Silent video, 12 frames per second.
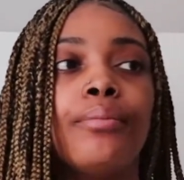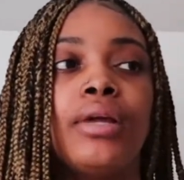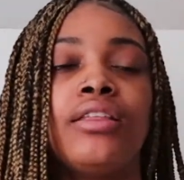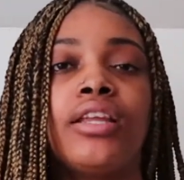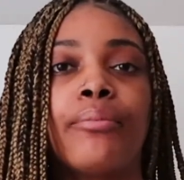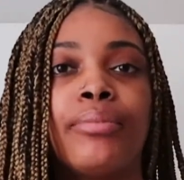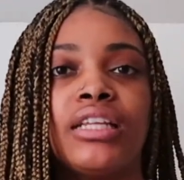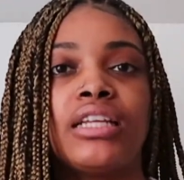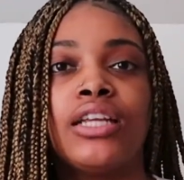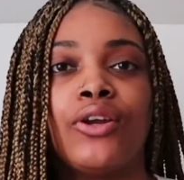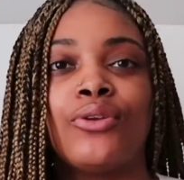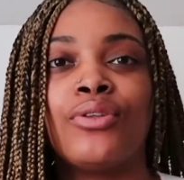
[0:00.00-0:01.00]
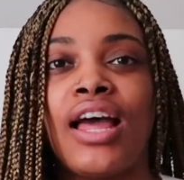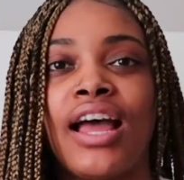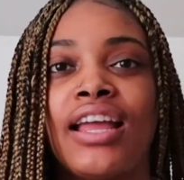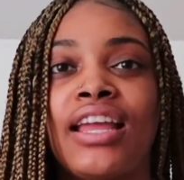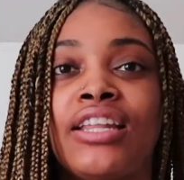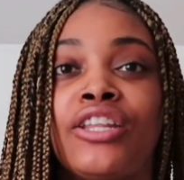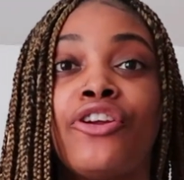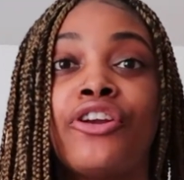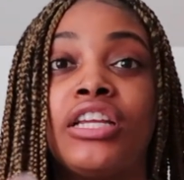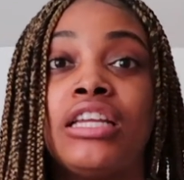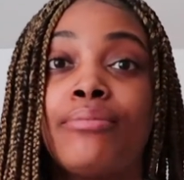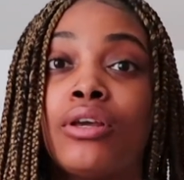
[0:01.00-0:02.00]
in there, but they tell you that in your
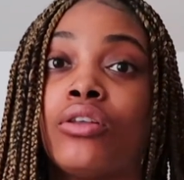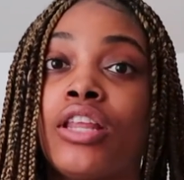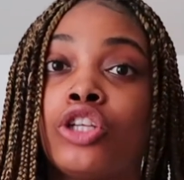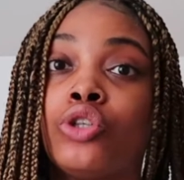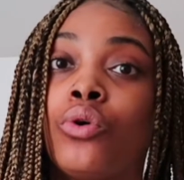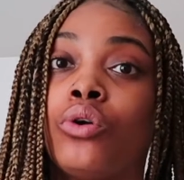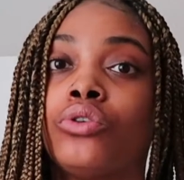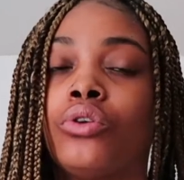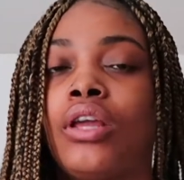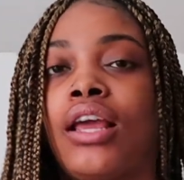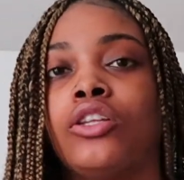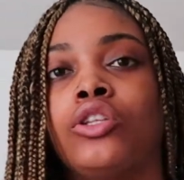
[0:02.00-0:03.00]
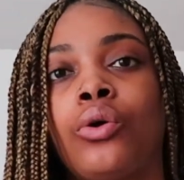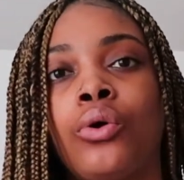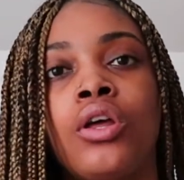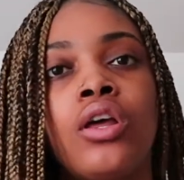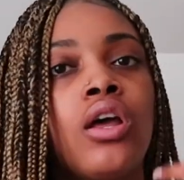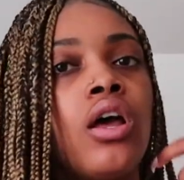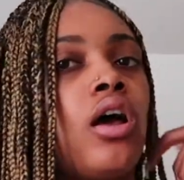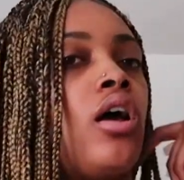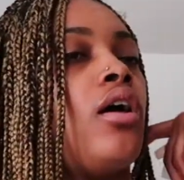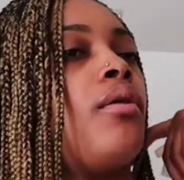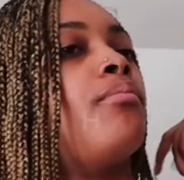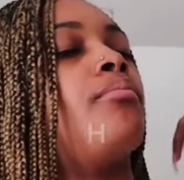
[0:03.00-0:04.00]
email that you also get. So
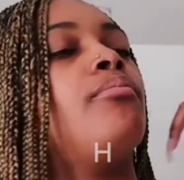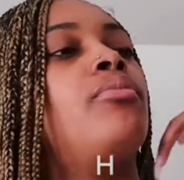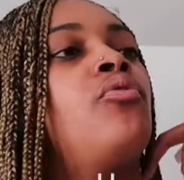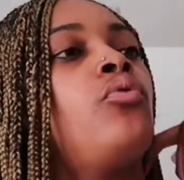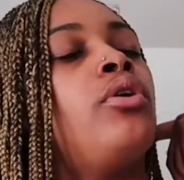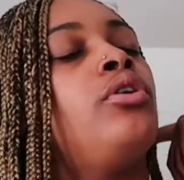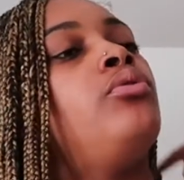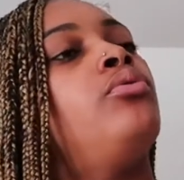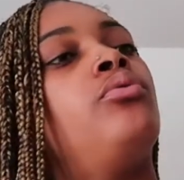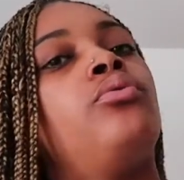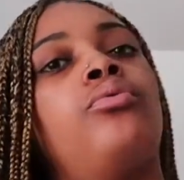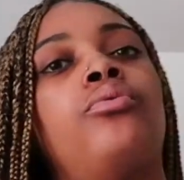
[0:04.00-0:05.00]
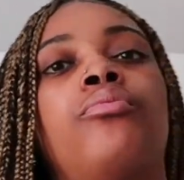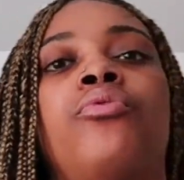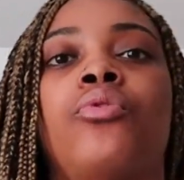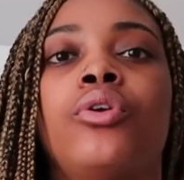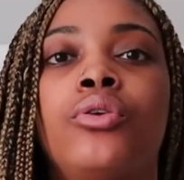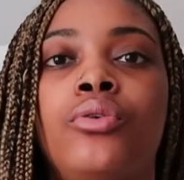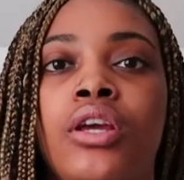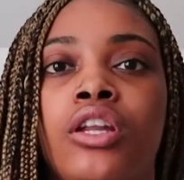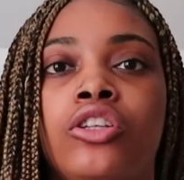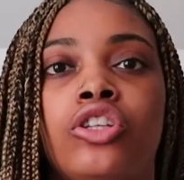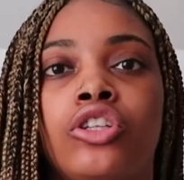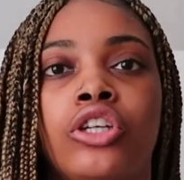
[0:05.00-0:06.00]
before you get
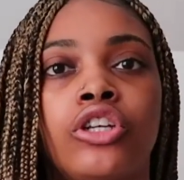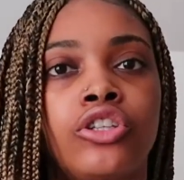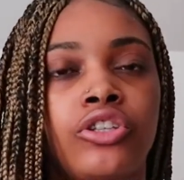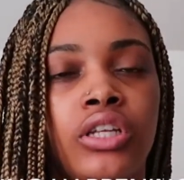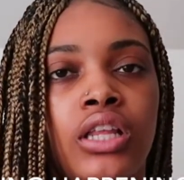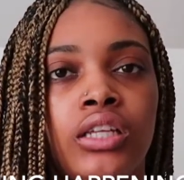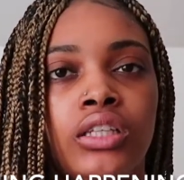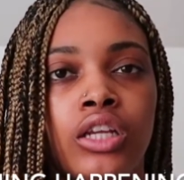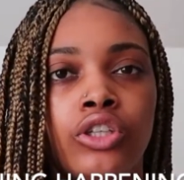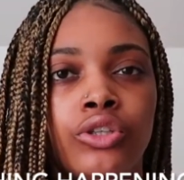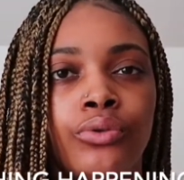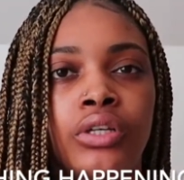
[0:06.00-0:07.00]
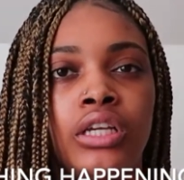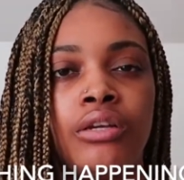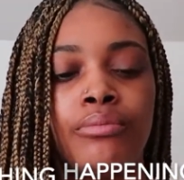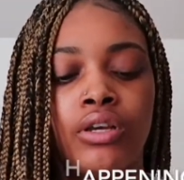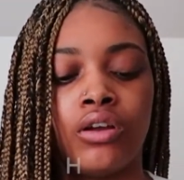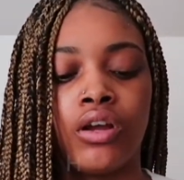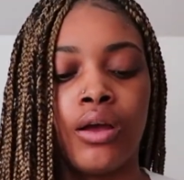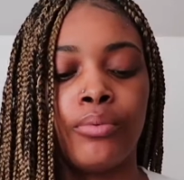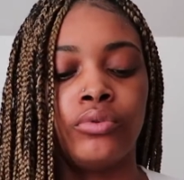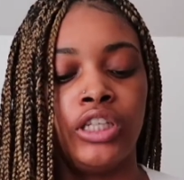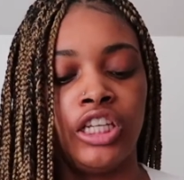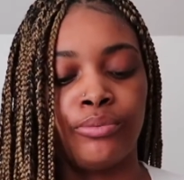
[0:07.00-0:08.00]
into surgery, they send you an email a
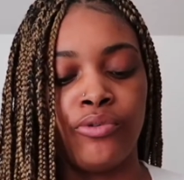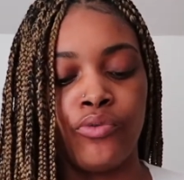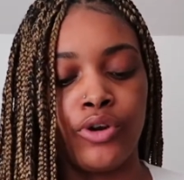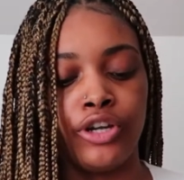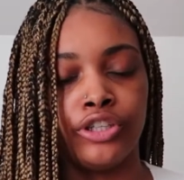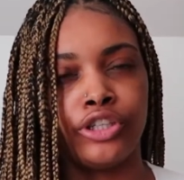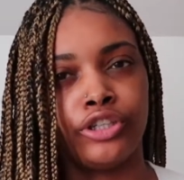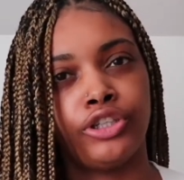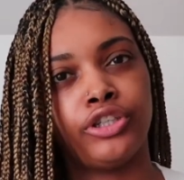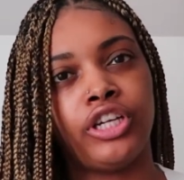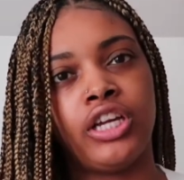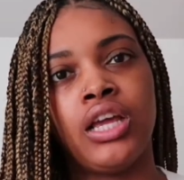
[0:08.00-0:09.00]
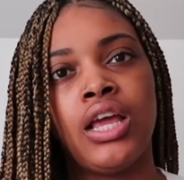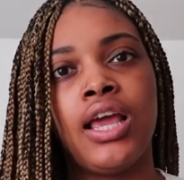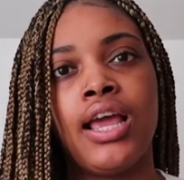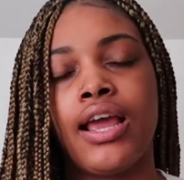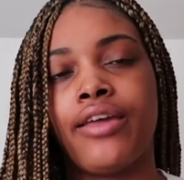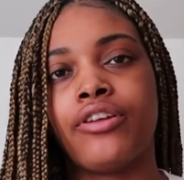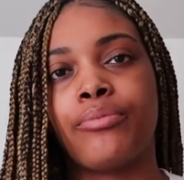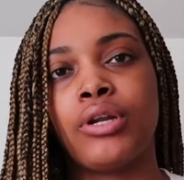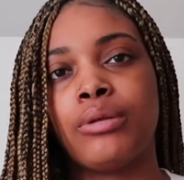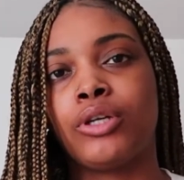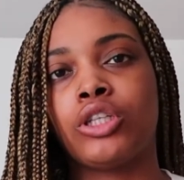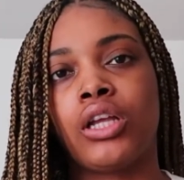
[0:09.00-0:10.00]
couple days before your surgery, and they're
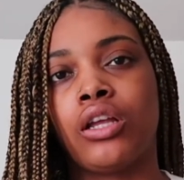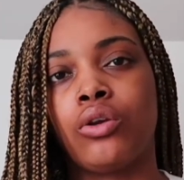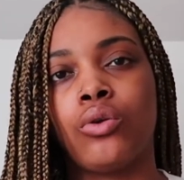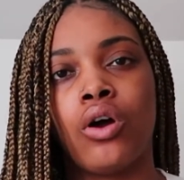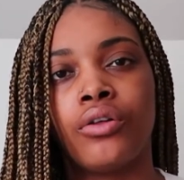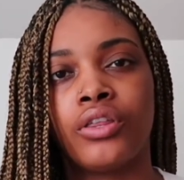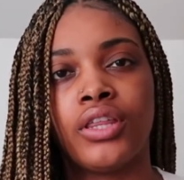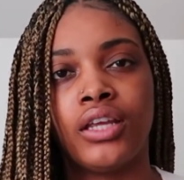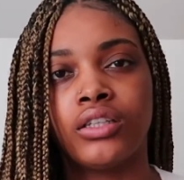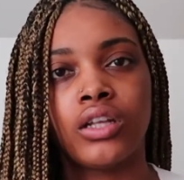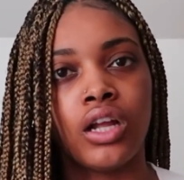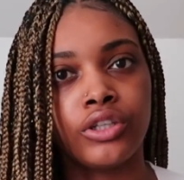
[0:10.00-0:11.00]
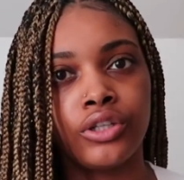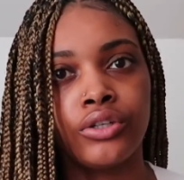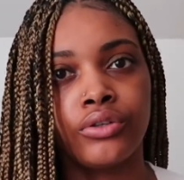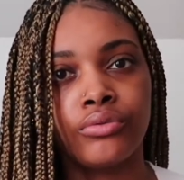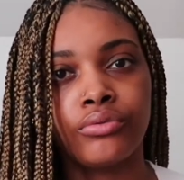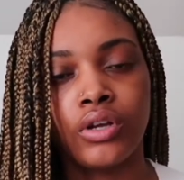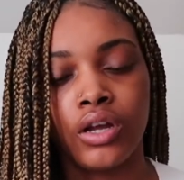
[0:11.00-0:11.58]
pretty much telling you all the things not to do,